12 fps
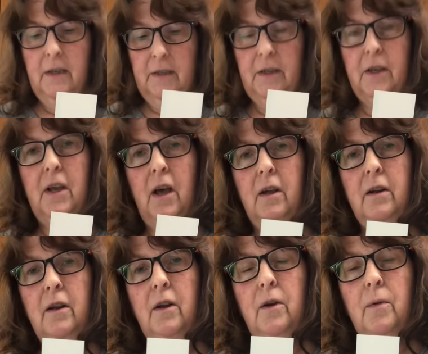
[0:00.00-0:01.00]
to
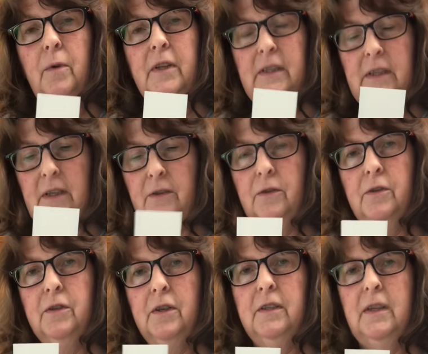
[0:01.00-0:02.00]
cut with
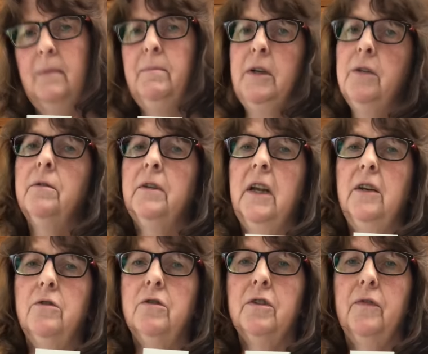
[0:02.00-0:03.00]
scissors, because that'd be too
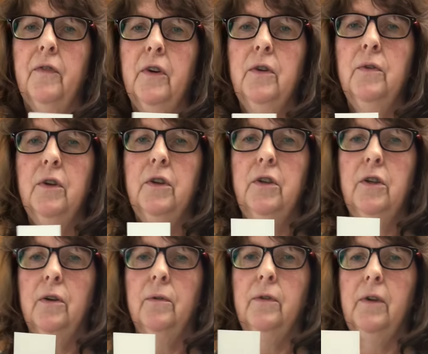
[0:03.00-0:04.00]
dangerous for you to
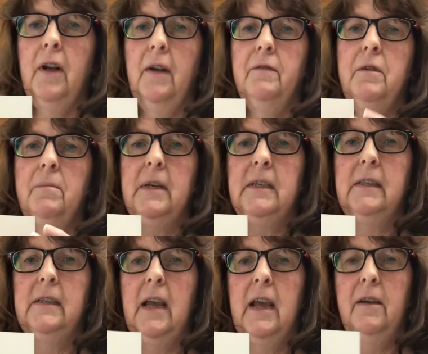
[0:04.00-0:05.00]
do. You'd have to be
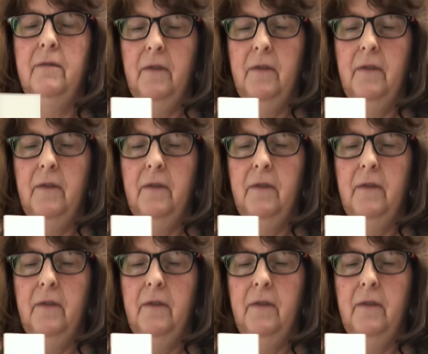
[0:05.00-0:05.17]
safe.